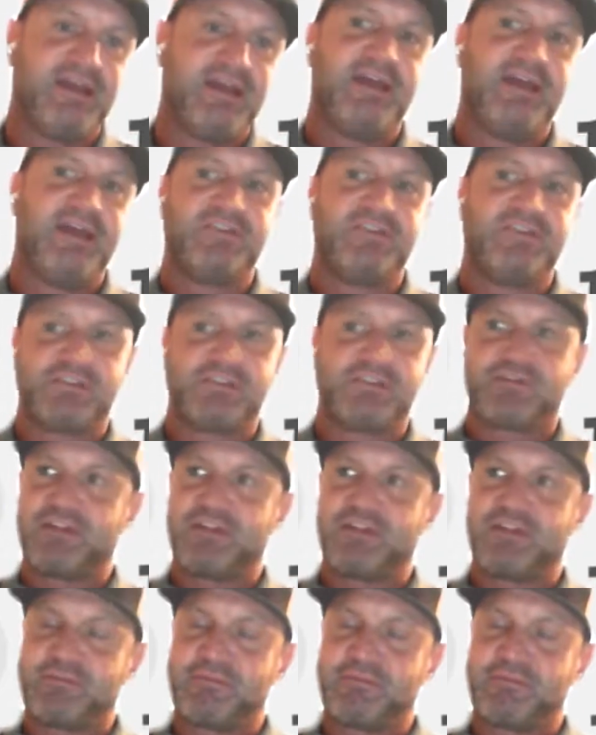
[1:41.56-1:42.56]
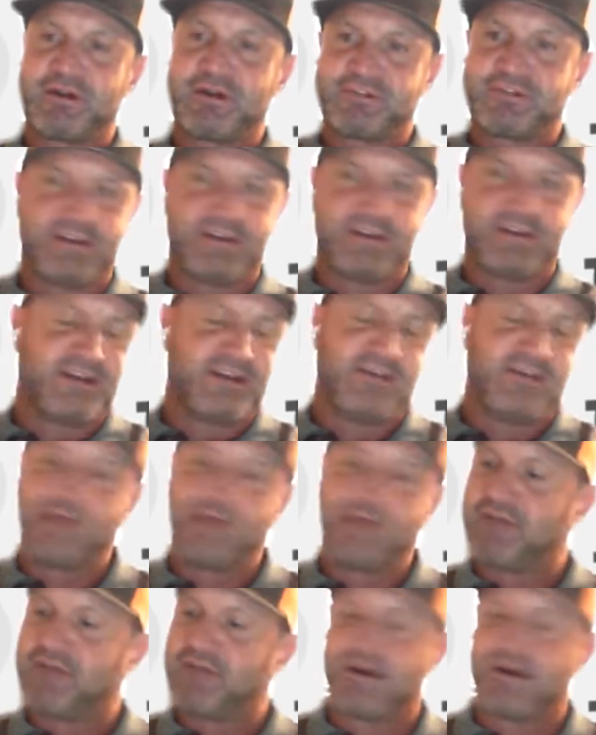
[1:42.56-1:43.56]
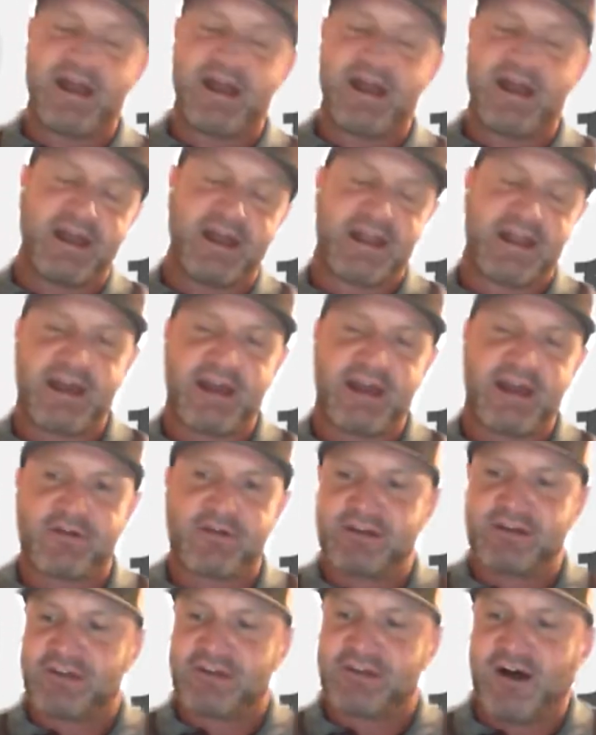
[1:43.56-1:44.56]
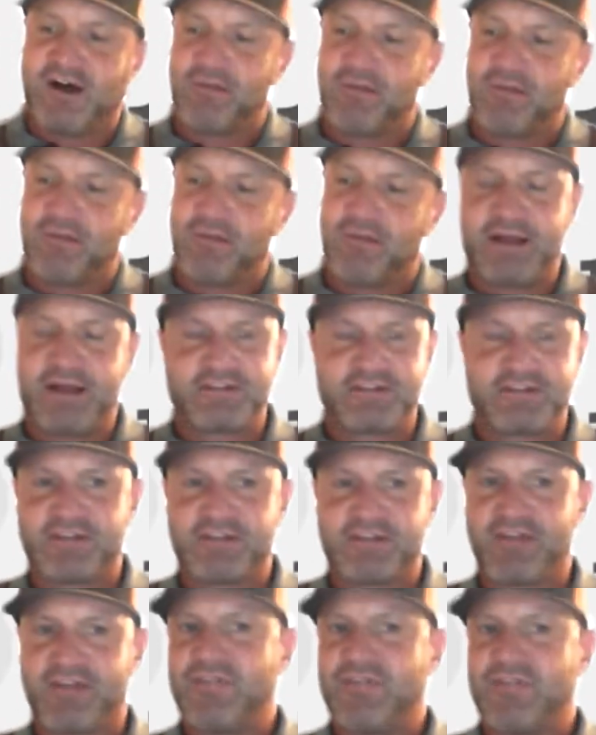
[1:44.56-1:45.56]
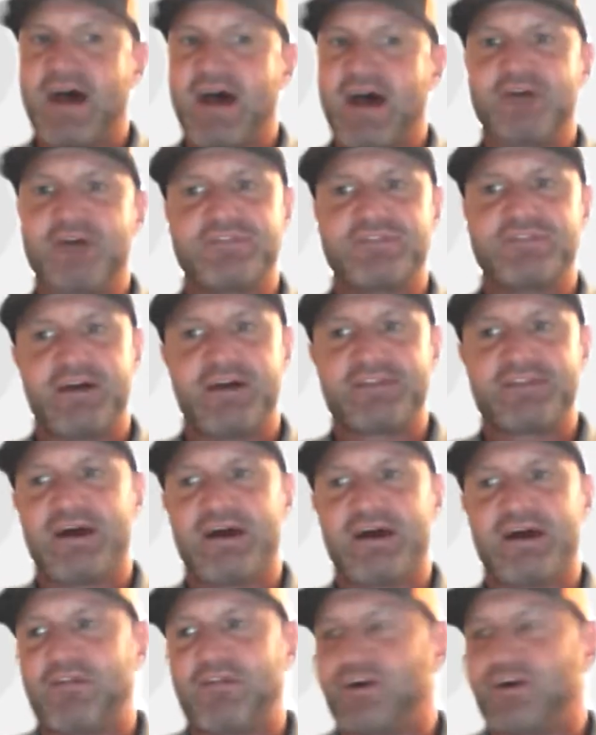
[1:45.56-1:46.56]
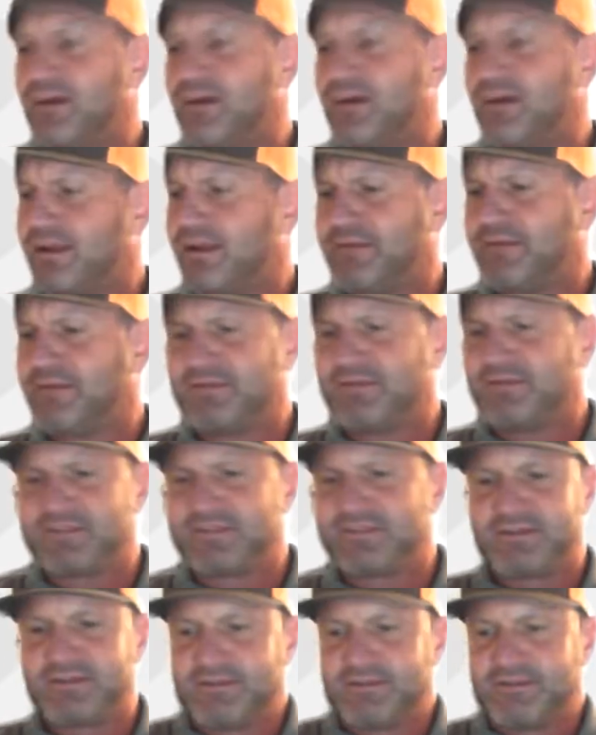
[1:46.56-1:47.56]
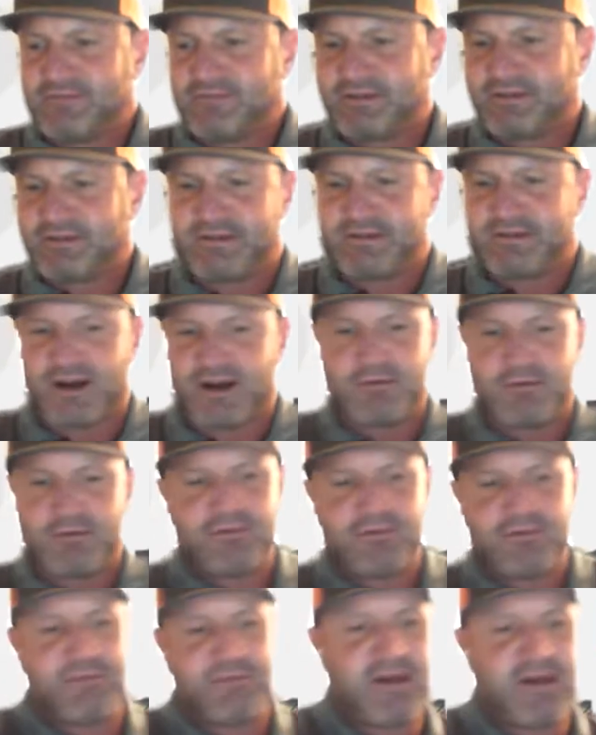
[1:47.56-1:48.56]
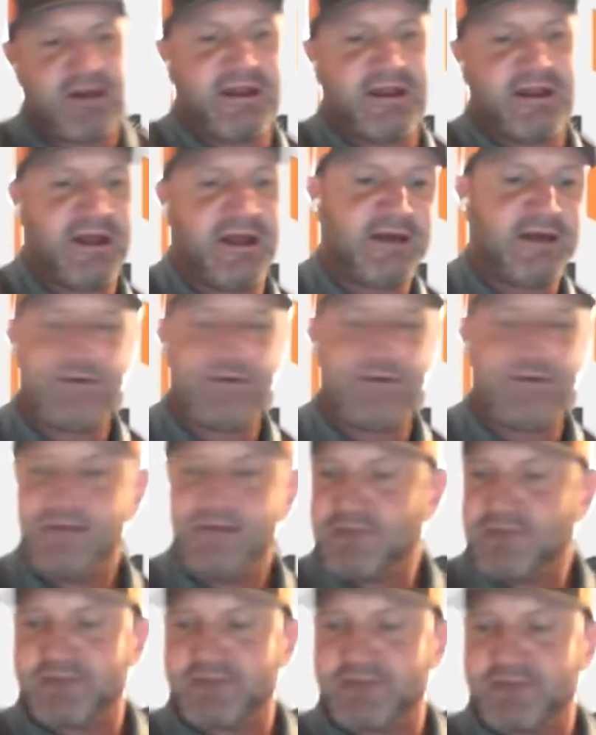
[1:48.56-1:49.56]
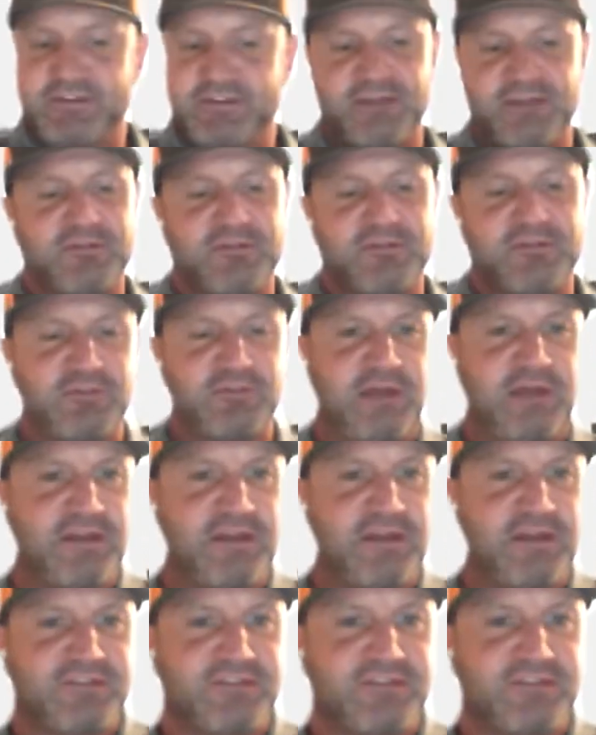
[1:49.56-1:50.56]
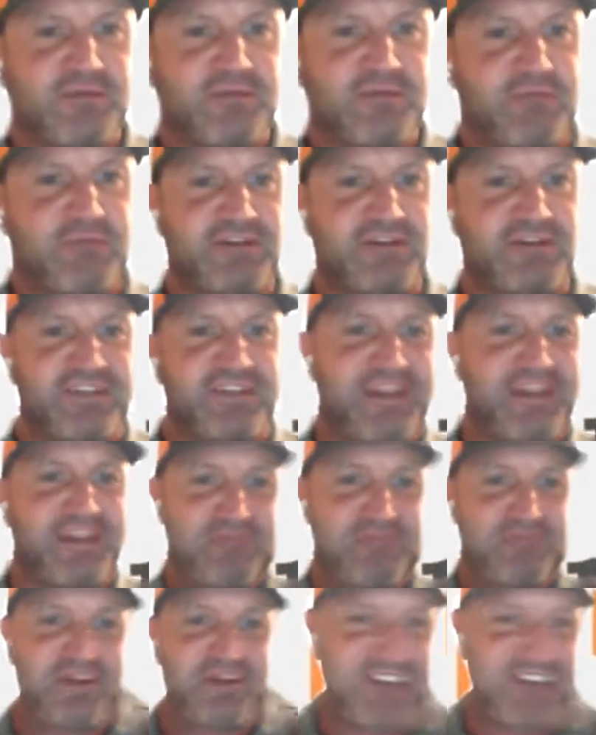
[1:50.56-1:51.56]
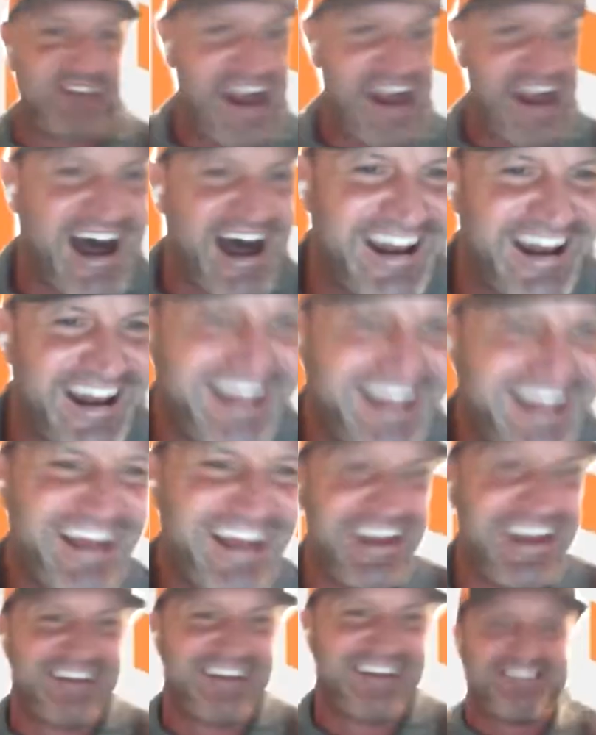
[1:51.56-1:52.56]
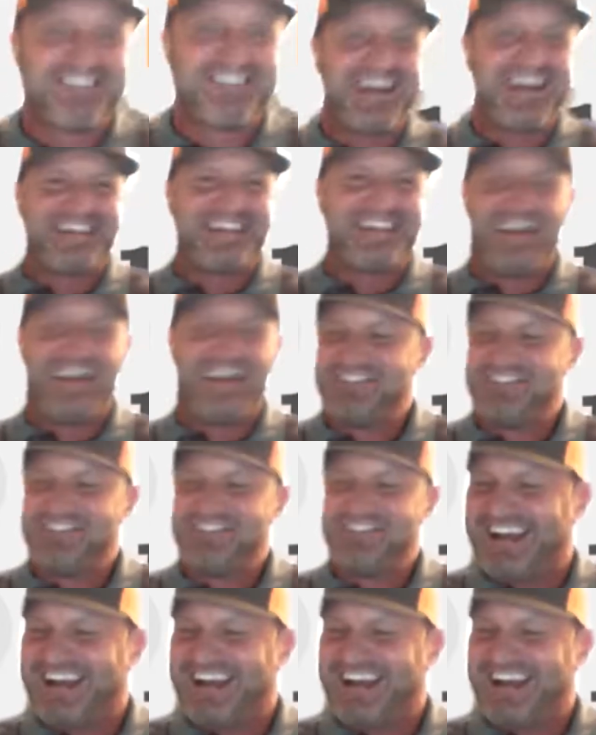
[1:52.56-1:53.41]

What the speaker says: This is for the person, whatever. I had it categorized all by and just like thousands. So that's how I learned. And I mean, was I terrible with it? Probably, yeah. Whatever the tip of the week is, what the person got right then. But